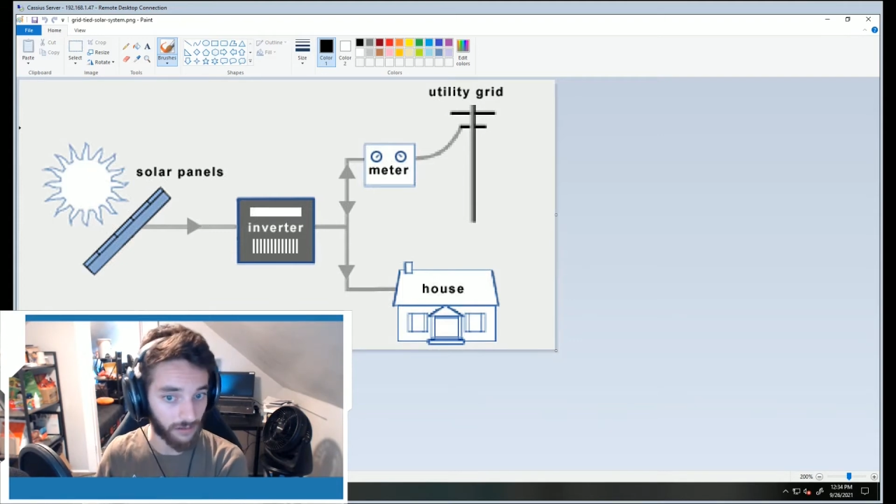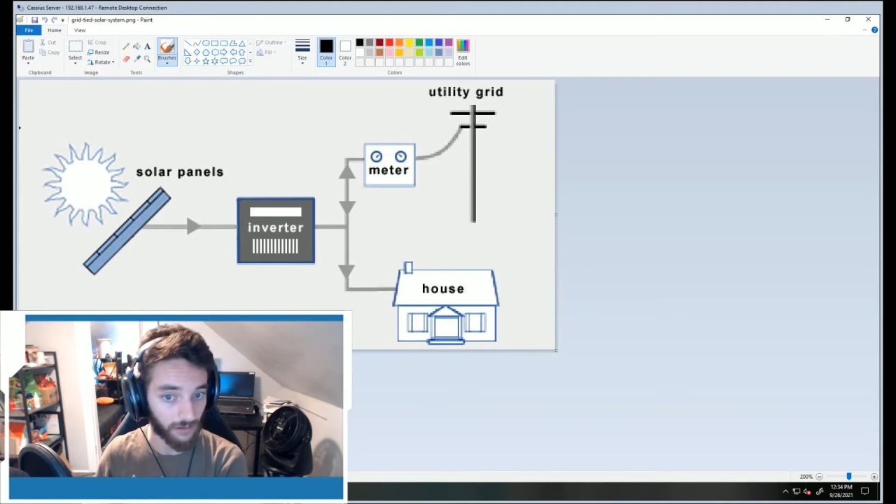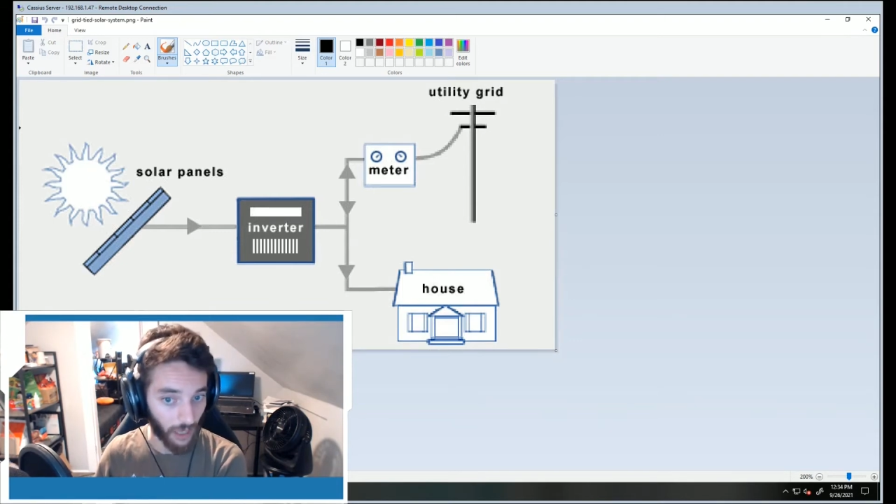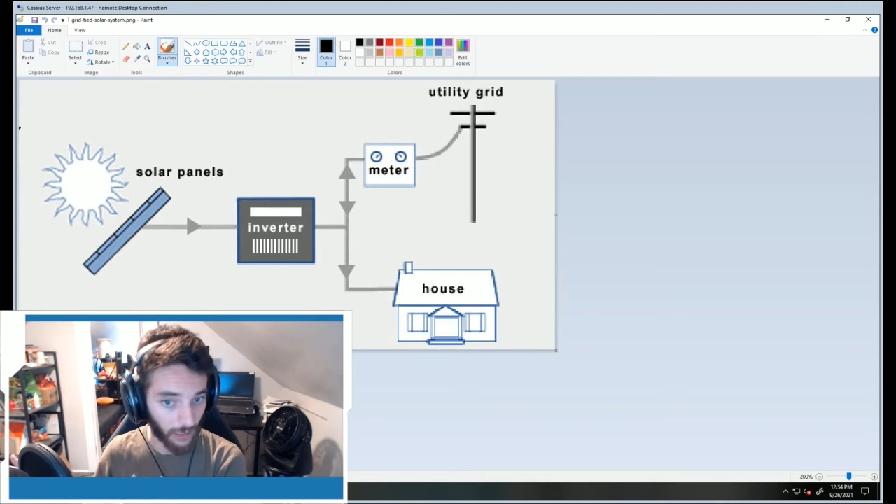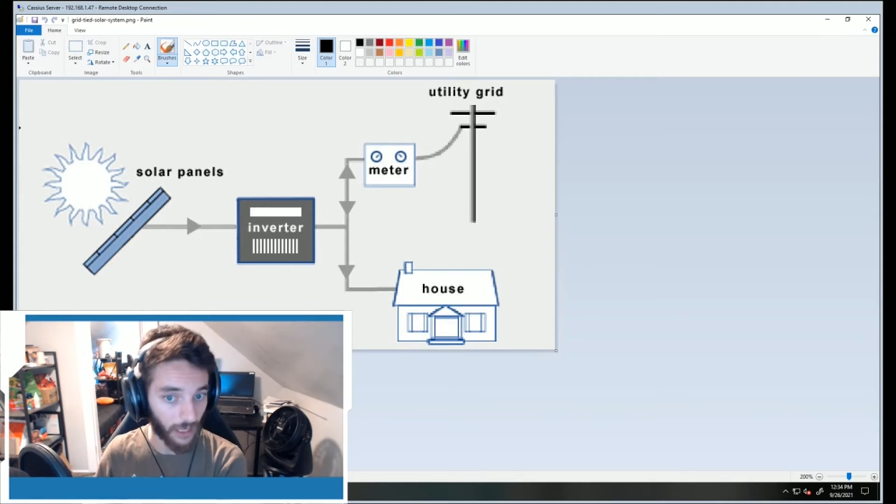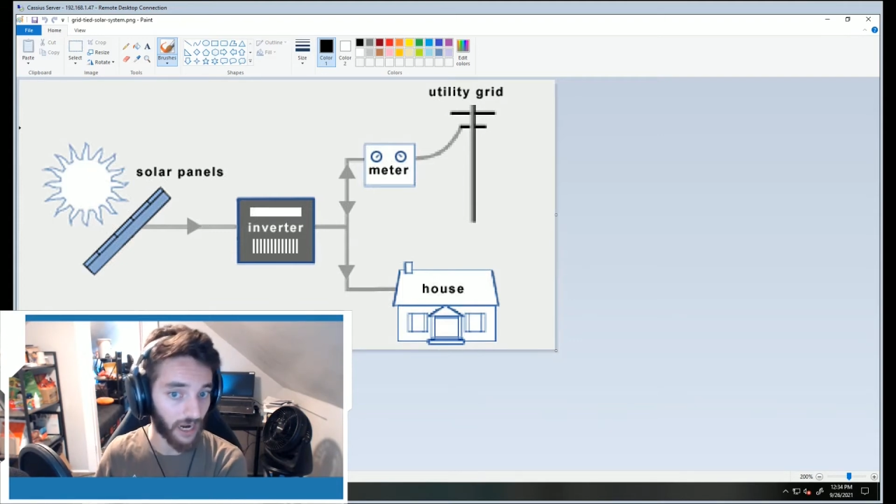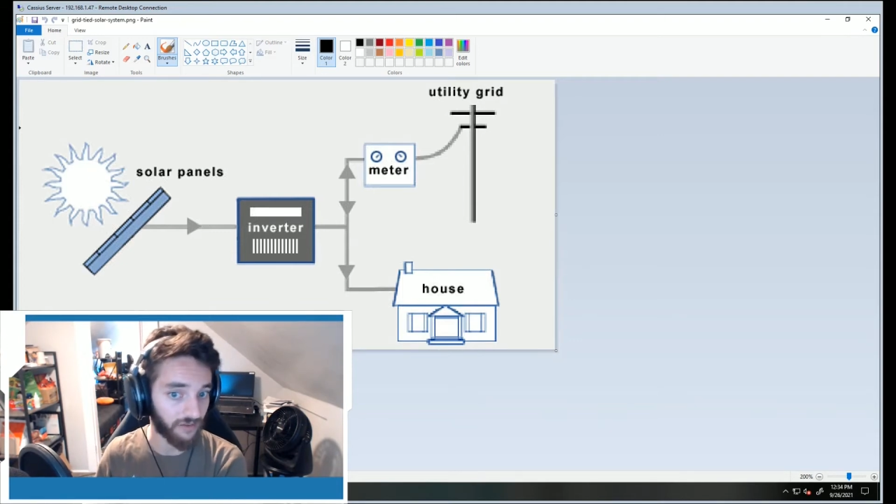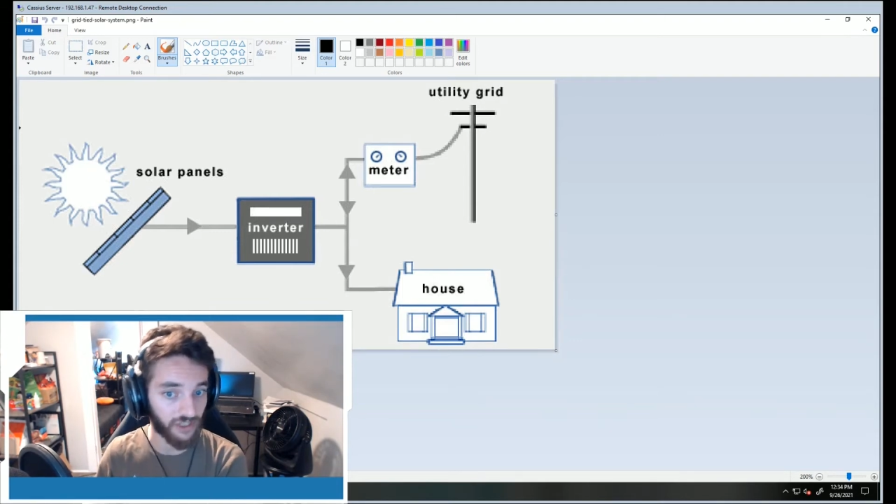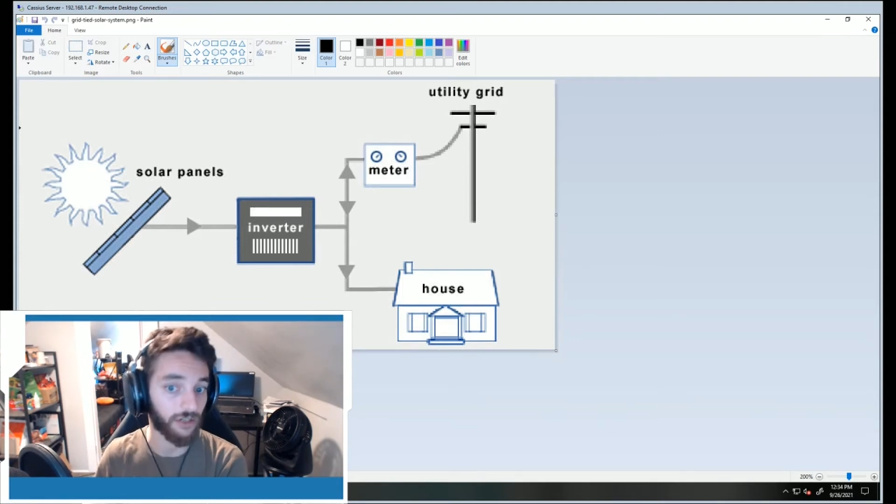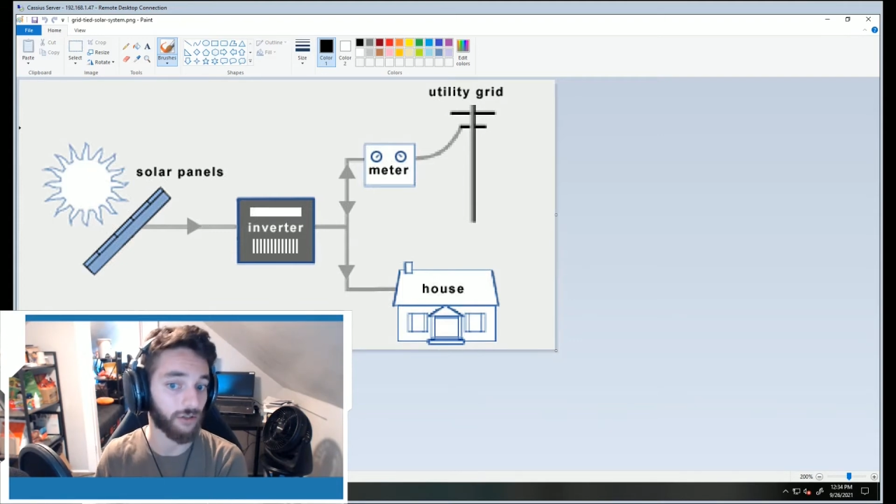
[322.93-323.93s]
a lot of
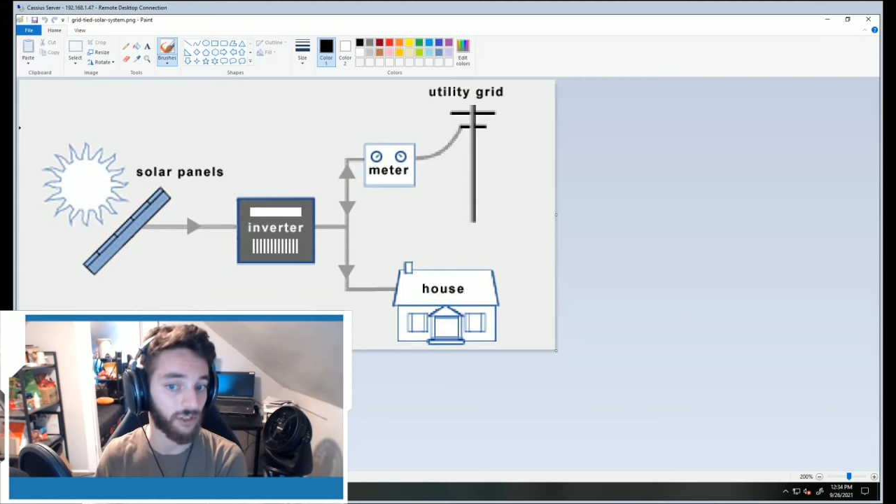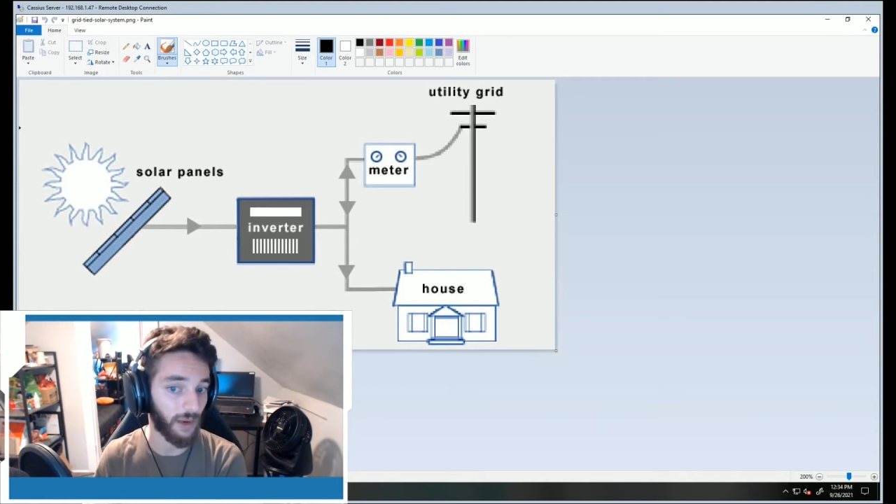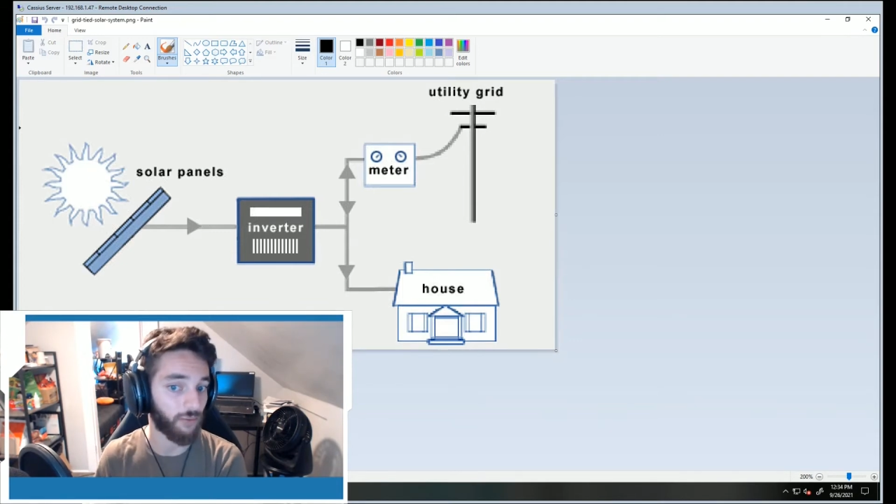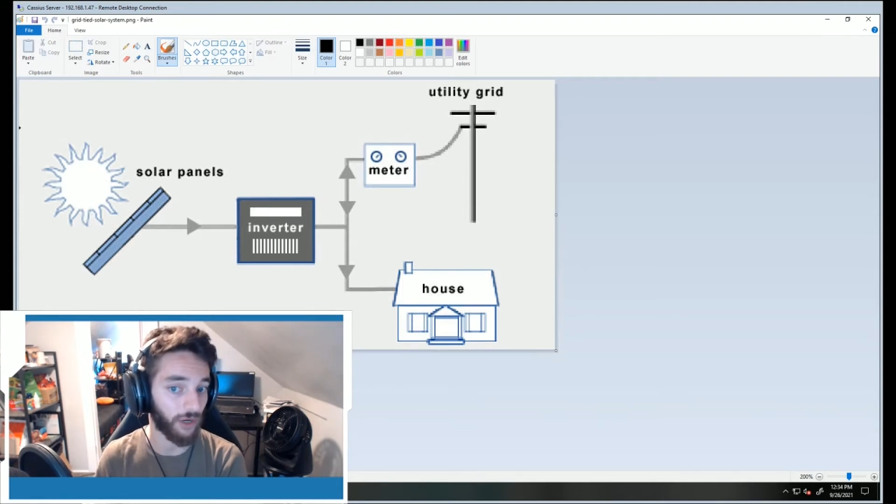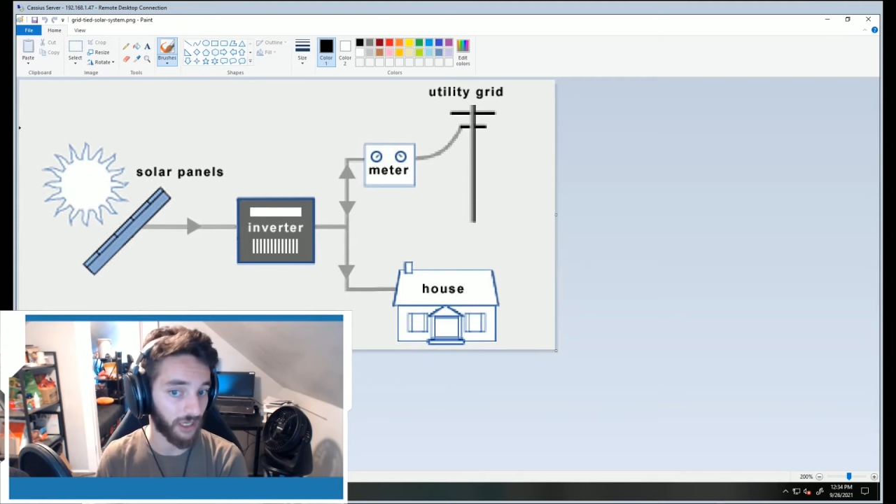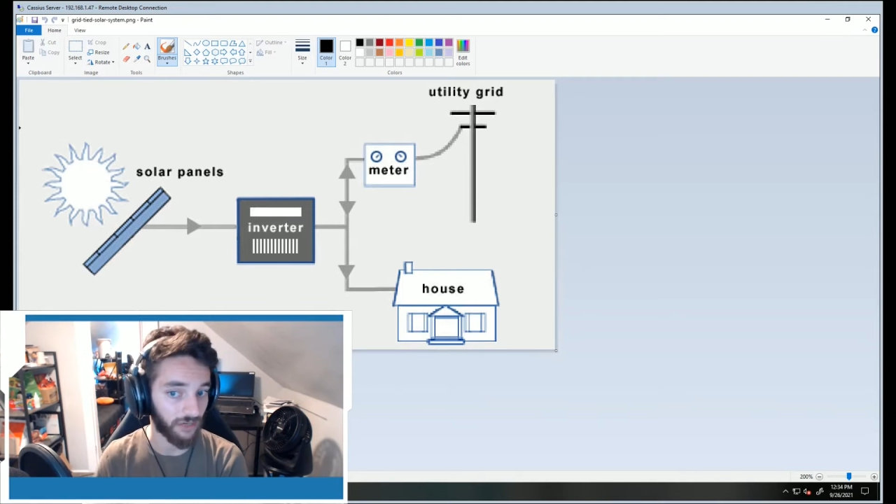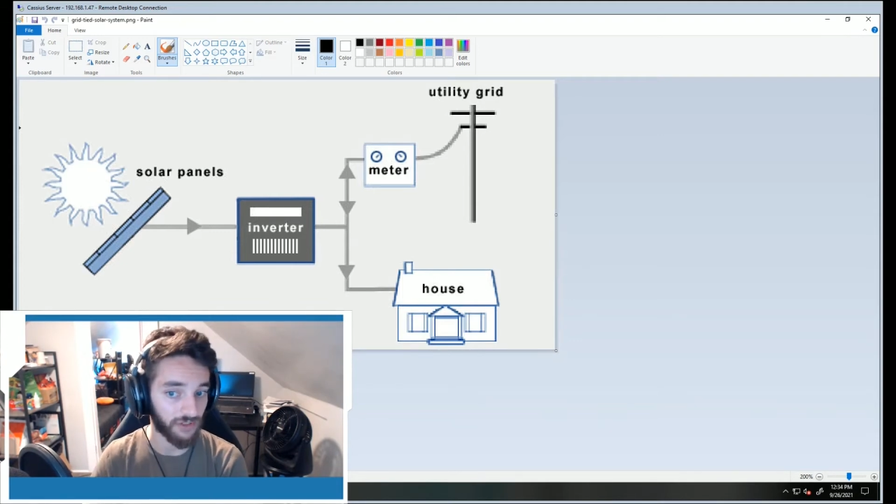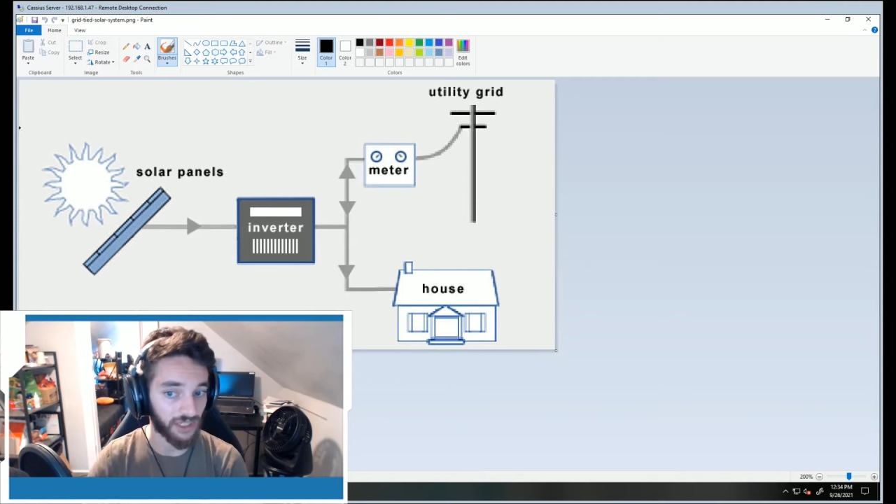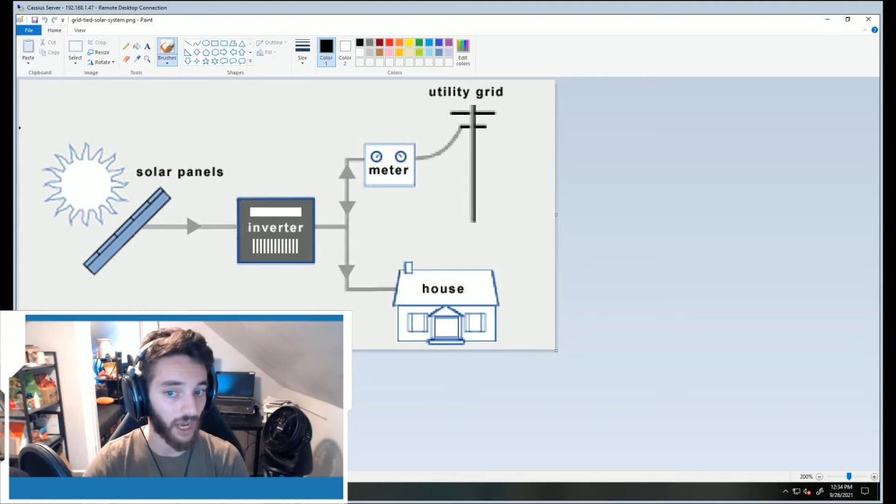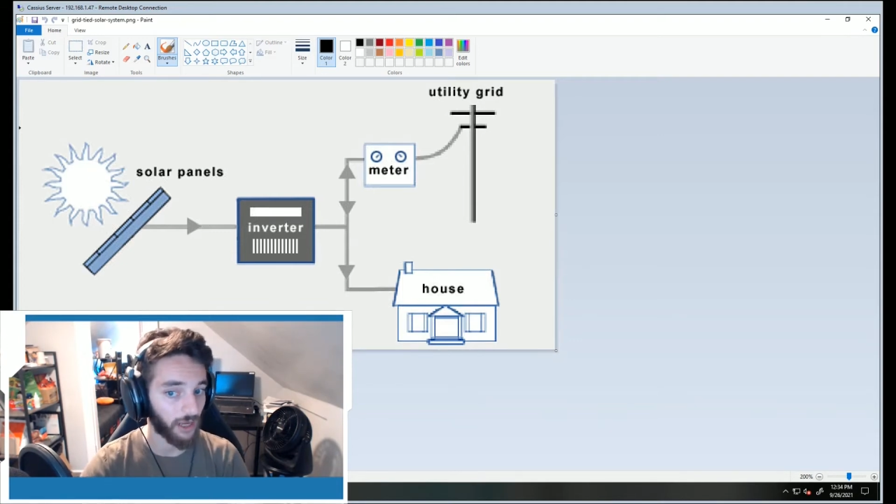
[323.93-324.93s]
years to my break-even
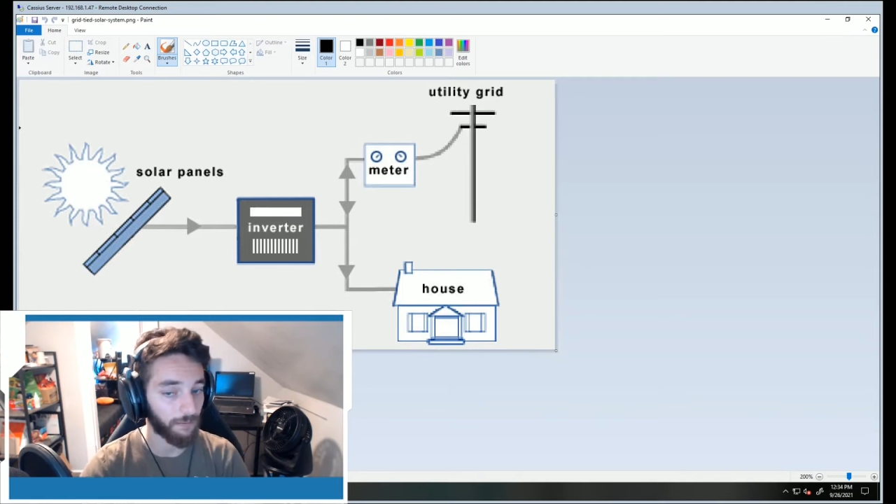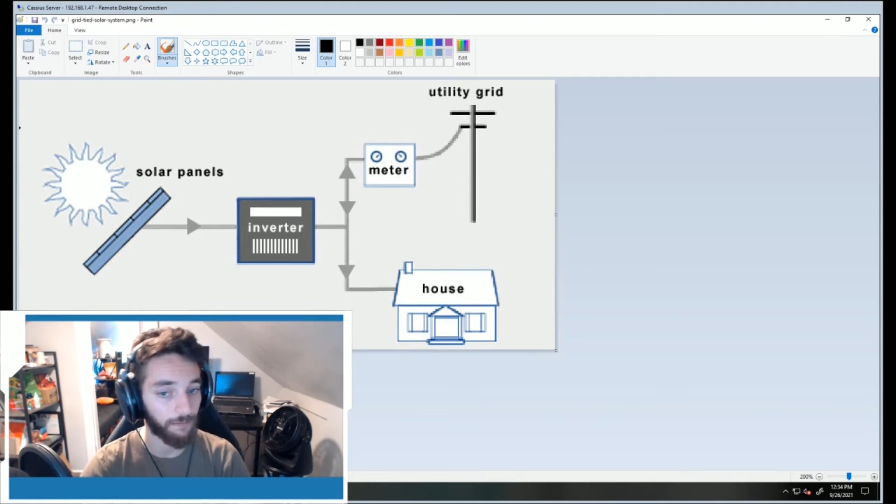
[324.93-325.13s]
time.